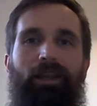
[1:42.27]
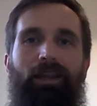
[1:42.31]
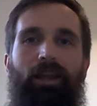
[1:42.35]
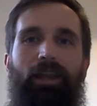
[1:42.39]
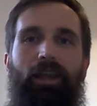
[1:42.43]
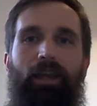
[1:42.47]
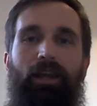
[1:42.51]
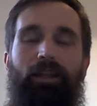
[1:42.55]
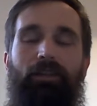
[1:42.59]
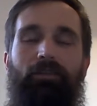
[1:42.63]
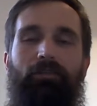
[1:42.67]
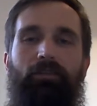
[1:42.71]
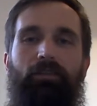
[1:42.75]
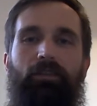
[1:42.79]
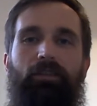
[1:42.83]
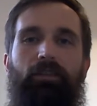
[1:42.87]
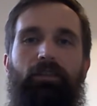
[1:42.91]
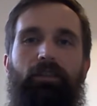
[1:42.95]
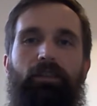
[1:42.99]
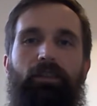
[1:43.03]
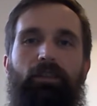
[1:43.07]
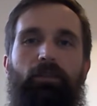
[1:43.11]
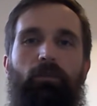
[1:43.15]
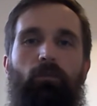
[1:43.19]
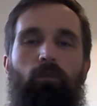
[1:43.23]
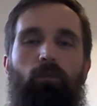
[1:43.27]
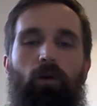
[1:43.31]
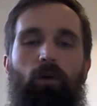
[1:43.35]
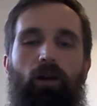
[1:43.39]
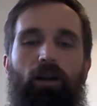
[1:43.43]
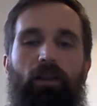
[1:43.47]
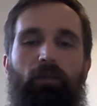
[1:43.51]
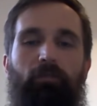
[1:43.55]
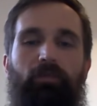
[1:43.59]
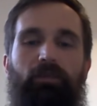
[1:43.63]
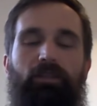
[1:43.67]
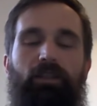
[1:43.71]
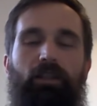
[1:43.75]
And one
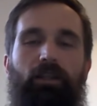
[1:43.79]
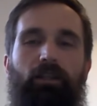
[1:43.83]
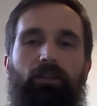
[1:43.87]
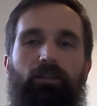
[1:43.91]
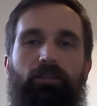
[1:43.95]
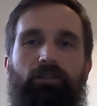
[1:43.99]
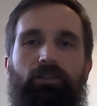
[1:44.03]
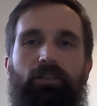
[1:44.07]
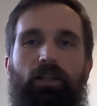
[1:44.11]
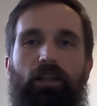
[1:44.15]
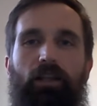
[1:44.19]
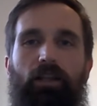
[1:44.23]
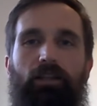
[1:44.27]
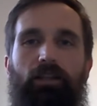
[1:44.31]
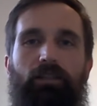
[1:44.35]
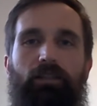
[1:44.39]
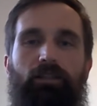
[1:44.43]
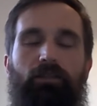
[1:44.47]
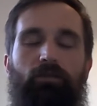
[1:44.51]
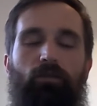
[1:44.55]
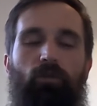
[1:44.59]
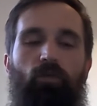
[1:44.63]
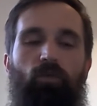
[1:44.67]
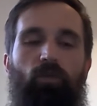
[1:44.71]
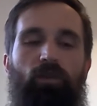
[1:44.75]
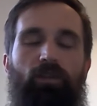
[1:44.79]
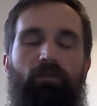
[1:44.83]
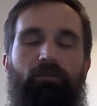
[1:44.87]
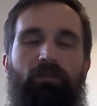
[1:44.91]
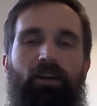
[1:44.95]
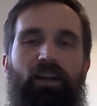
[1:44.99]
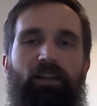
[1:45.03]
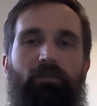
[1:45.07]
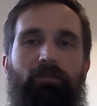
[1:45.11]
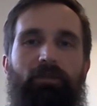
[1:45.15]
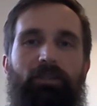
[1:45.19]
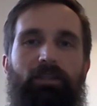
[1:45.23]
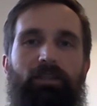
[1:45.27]
of the particular studies with
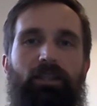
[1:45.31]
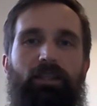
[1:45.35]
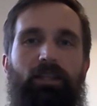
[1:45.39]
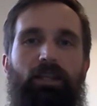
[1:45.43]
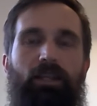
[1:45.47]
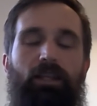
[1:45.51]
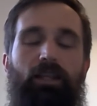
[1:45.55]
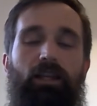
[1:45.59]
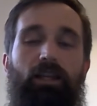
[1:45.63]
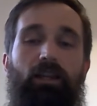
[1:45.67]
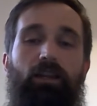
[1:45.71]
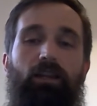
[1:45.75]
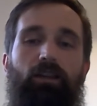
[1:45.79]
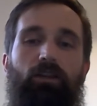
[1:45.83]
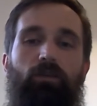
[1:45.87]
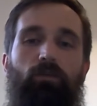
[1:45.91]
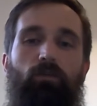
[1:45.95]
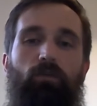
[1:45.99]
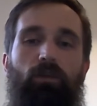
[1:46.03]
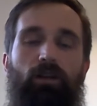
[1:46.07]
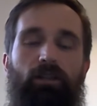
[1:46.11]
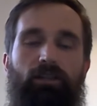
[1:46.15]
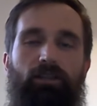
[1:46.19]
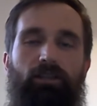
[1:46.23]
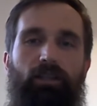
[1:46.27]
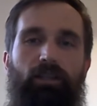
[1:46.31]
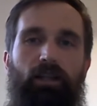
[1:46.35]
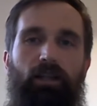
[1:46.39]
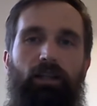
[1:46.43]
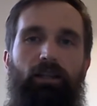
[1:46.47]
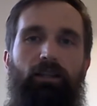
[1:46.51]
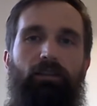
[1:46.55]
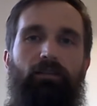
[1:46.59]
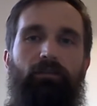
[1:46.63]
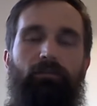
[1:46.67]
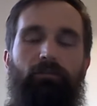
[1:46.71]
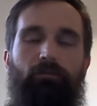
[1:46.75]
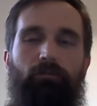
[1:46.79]
vitamin D was
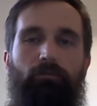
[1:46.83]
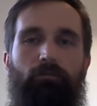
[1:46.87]
done